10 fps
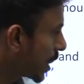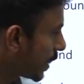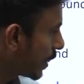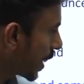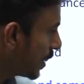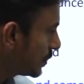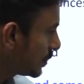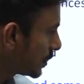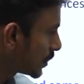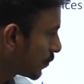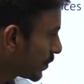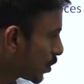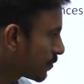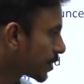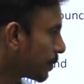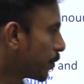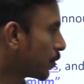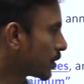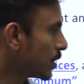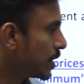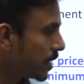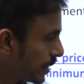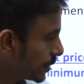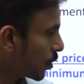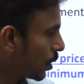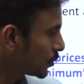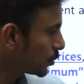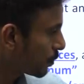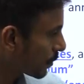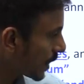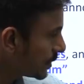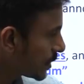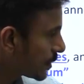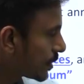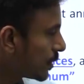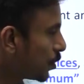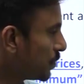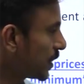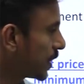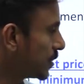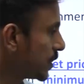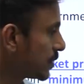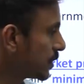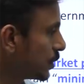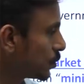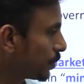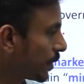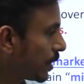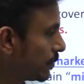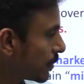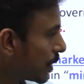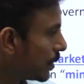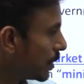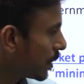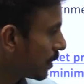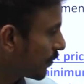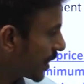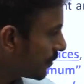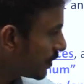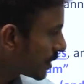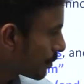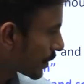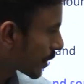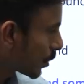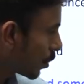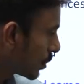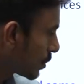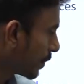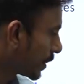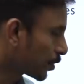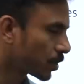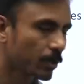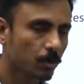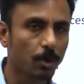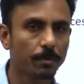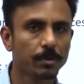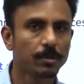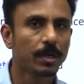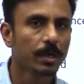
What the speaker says: And hence deserving of support. It's also the price that the government agencies pay whenever they procure the particular crop.